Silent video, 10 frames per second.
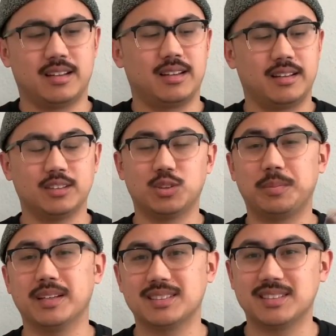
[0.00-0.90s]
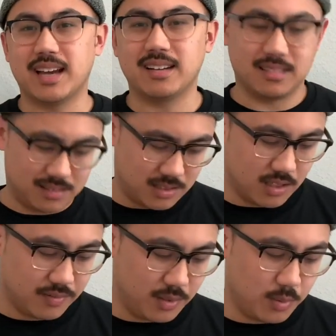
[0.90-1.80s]
This will be a set, so
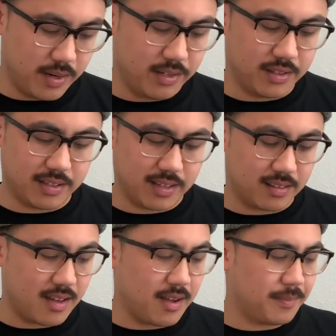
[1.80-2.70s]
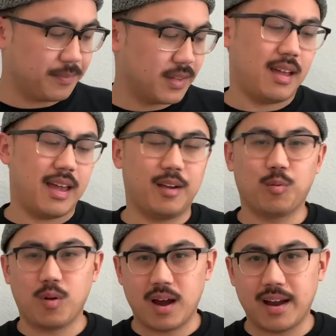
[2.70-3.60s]
if you win, you could get that. A
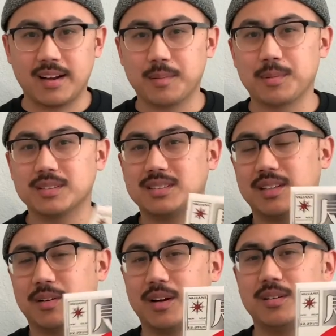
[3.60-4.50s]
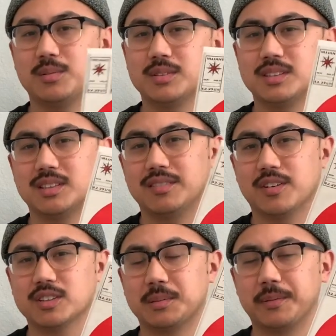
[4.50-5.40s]
Rye number 0, which is the
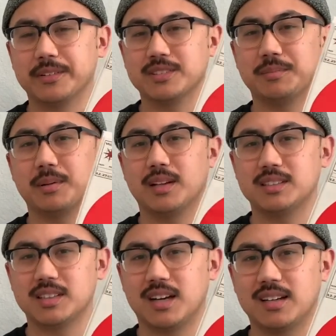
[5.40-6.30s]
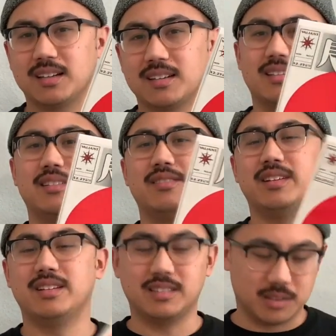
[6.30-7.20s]
first appearance of Bloodshot.
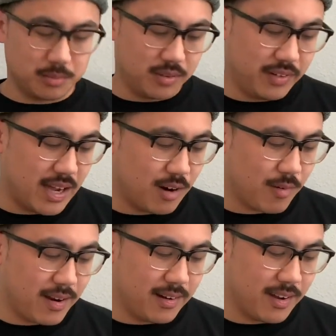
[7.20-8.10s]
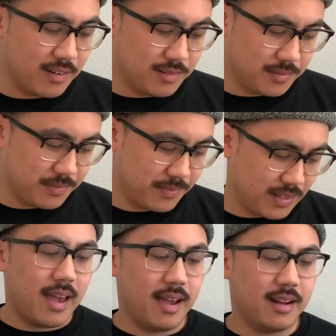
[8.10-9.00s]
Vin Diesel movie out right now.
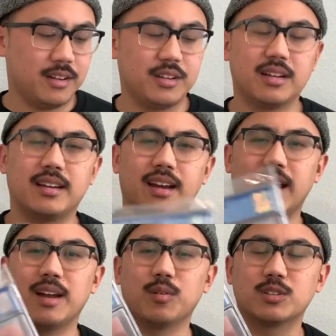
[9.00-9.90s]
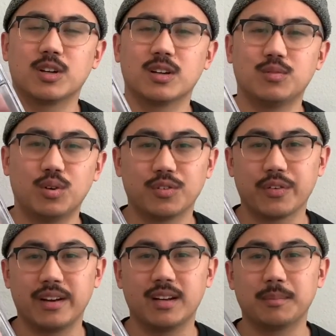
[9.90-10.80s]
And you could get a Return of
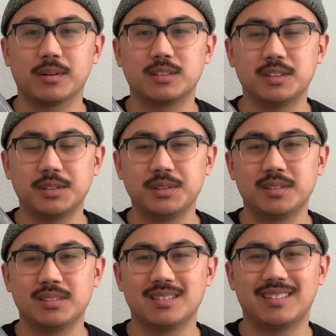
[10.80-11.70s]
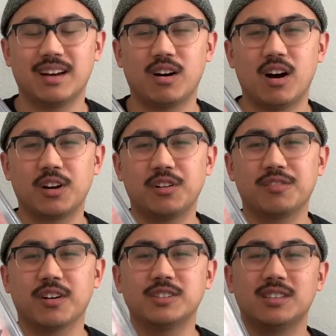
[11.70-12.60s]
Wolverine number 2, Del Auto
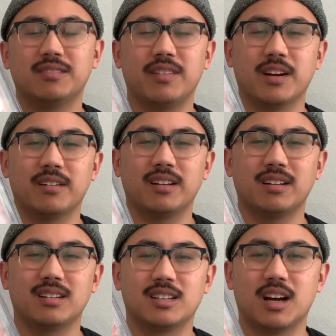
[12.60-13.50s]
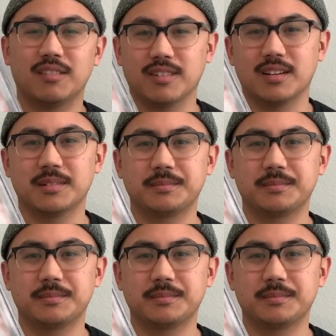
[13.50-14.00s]
Virgin variant cover.